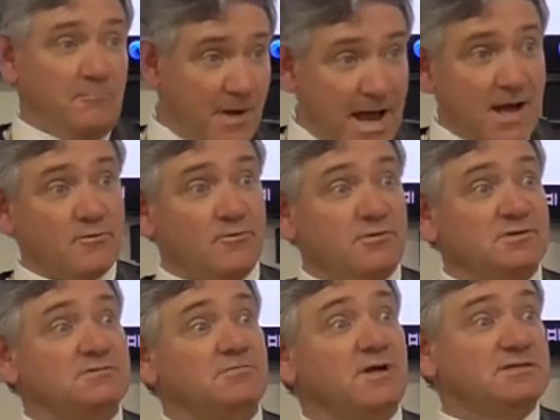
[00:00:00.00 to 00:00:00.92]

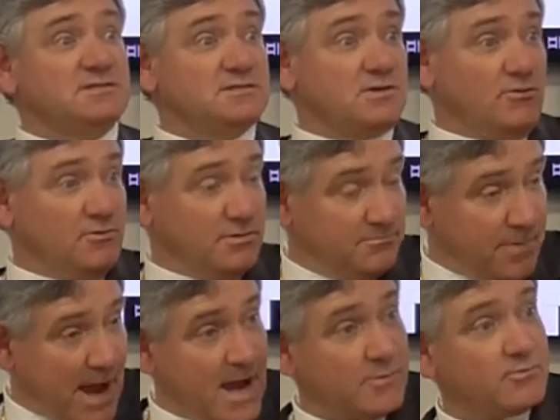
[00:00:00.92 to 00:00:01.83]
backwards because he's going
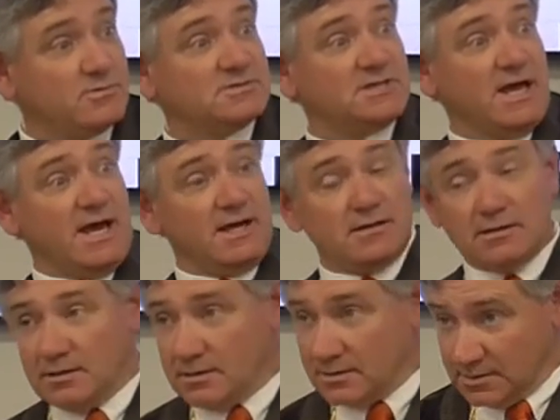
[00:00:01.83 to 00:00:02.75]
backwards
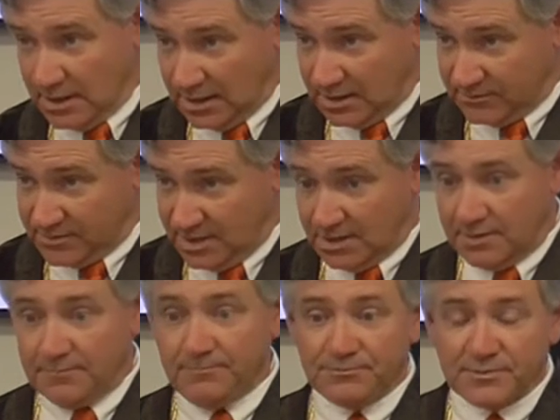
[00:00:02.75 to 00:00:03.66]
at negative 10.